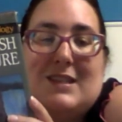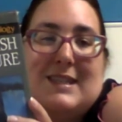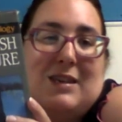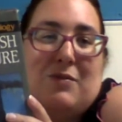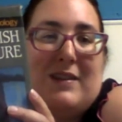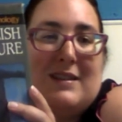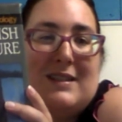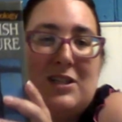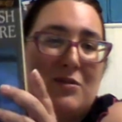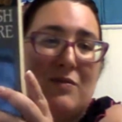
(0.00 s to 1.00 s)
see what the
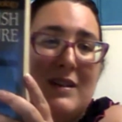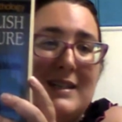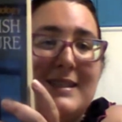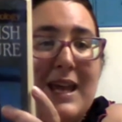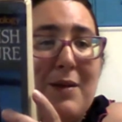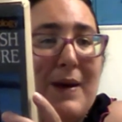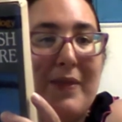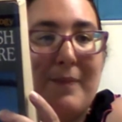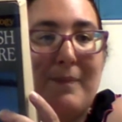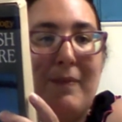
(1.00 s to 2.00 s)
teacher wanted to say
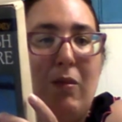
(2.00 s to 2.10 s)
about them.